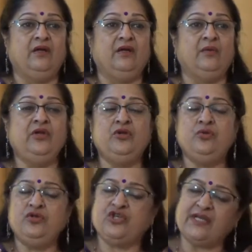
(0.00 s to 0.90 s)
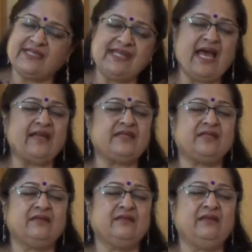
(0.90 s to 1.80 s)
when you do just that,
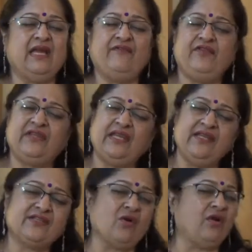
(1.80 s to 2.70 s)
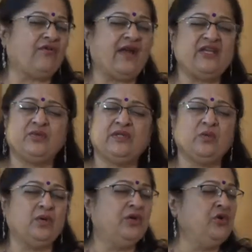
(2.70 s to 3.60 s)
everything is all right with the
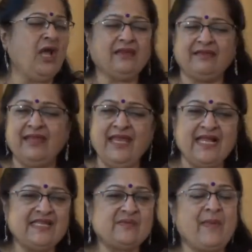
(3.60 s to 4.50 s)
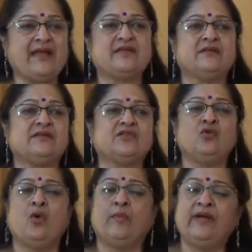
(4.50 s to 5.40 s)
world. Nothing else matters.
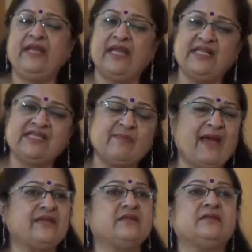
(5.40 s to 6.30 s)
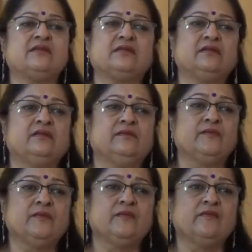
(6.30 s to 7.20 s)
Nobody else matters.
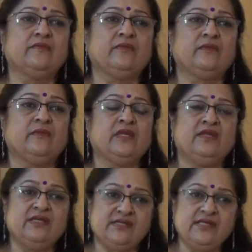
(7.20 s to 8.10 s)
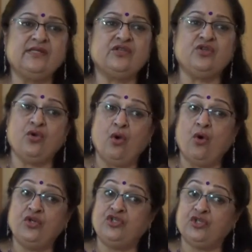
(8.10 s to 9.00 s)
This is
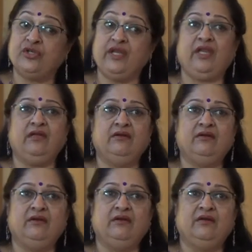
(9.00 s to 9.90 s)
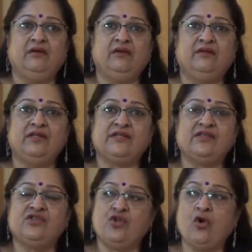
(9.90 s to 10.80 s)
your journey.
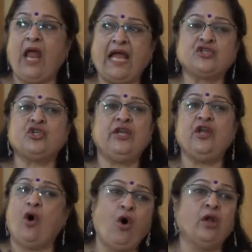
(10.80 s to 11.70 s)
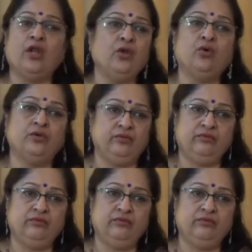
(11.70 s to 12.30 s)
You're actually all alone.